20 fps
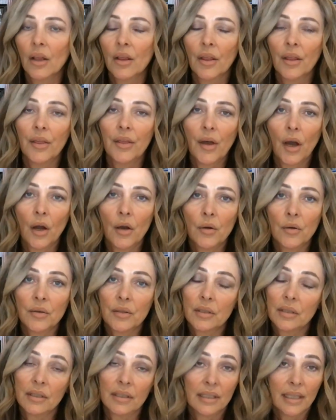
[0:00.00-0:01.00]

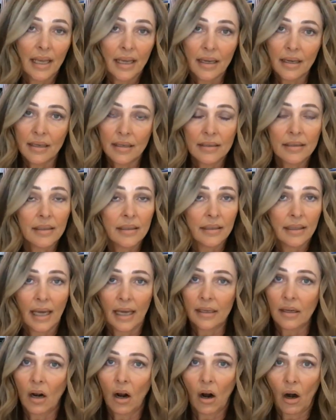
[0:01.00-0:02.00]
those things
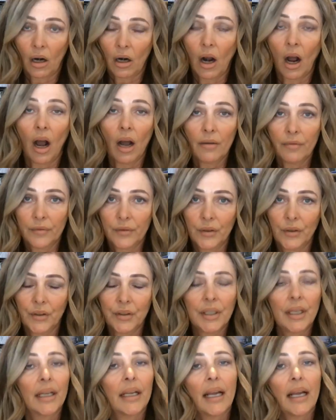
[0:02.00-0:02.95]
that are offered,